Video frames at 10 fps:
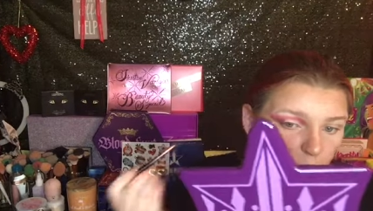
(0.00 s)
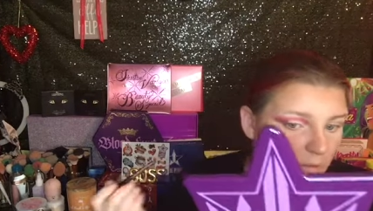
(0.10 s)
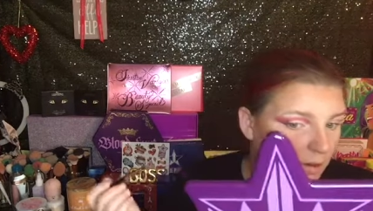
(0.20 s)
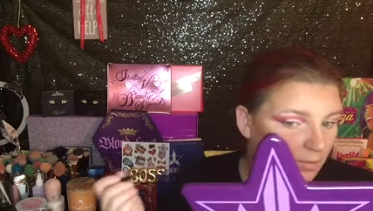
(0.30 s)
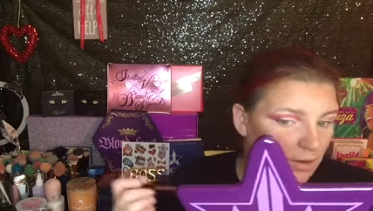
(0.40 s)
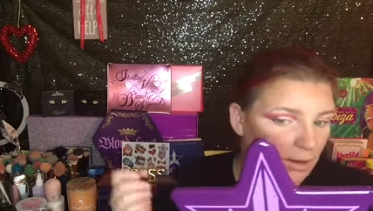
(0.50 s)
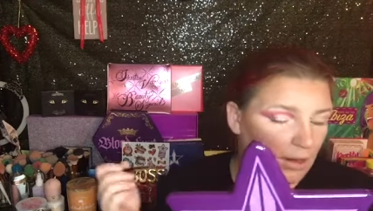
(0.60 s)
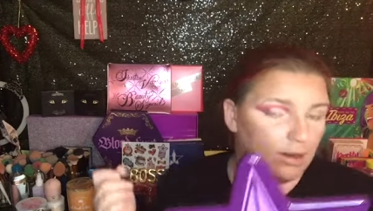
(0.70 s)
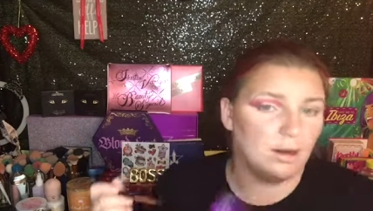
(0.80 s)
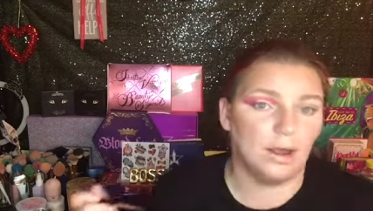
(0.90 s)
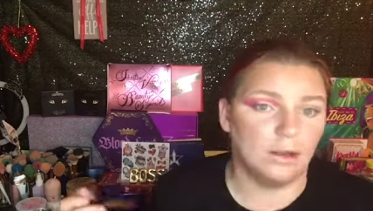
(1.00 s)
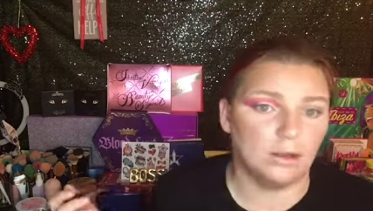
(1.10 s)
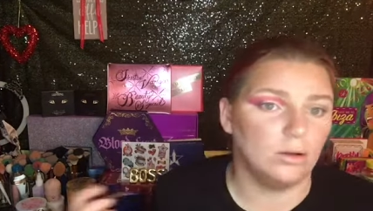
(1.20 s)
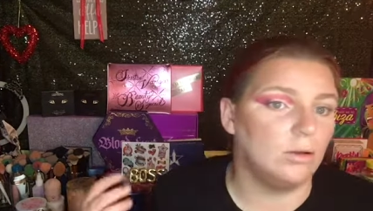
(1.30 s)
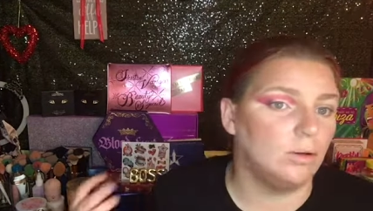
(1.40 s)
And I've got that nice
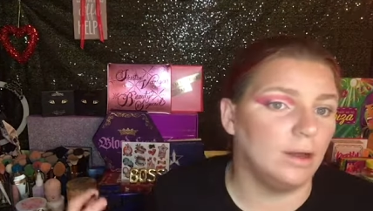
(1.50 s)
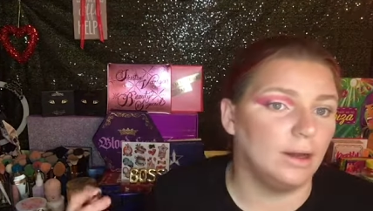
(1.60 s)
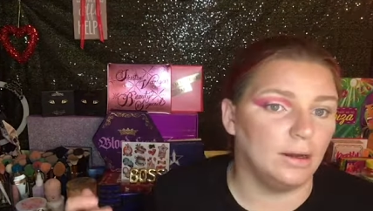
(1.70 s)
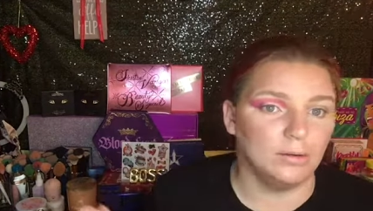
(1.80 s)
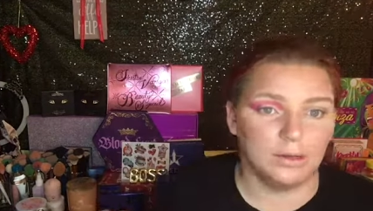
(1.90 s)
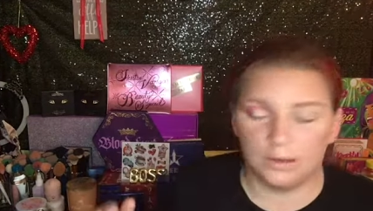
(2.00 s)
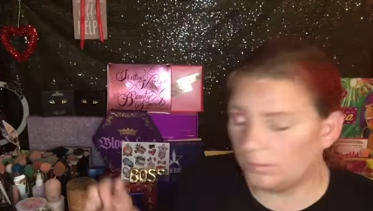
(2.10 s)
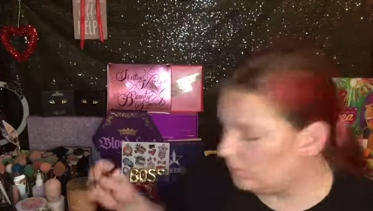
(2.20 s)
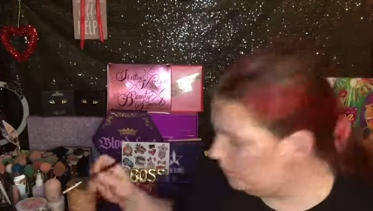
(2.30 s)
little layout now.